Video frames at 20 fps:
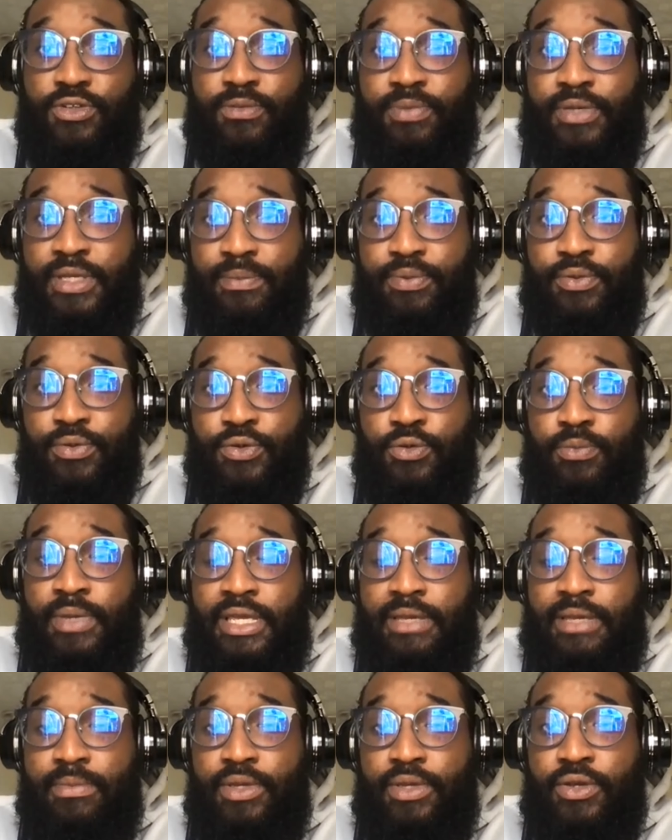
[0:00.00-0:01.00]
to people who
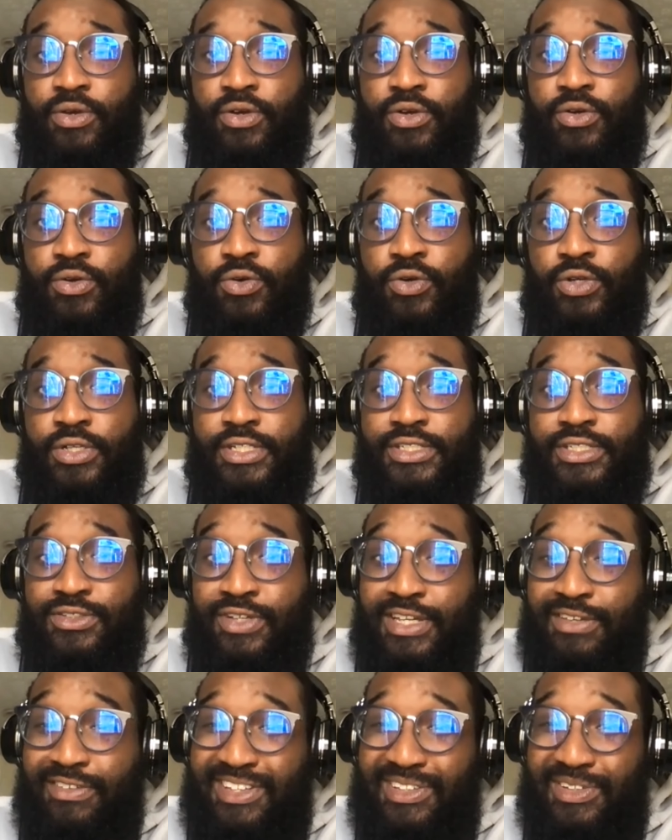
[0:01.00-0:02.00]
maybe are on a
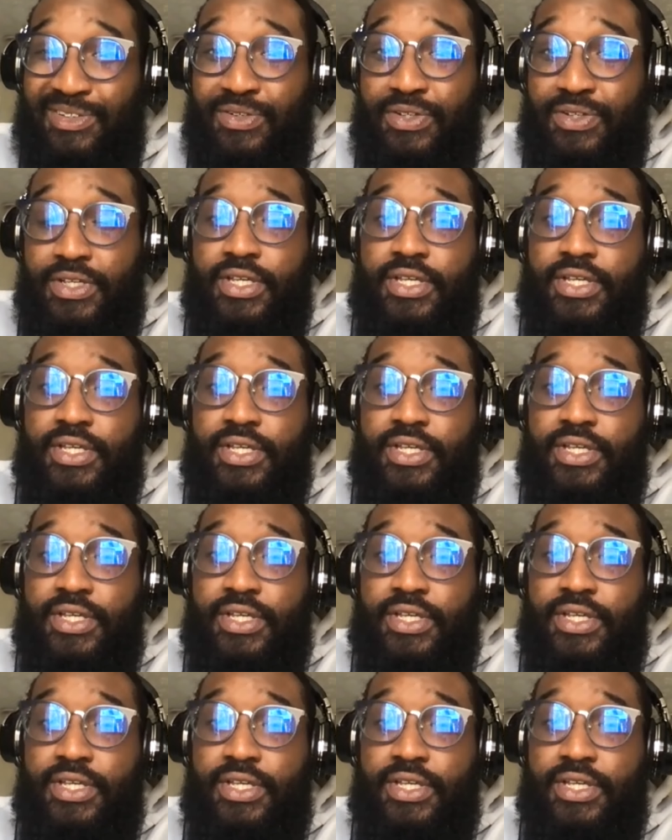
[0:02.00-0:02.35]
screen reader.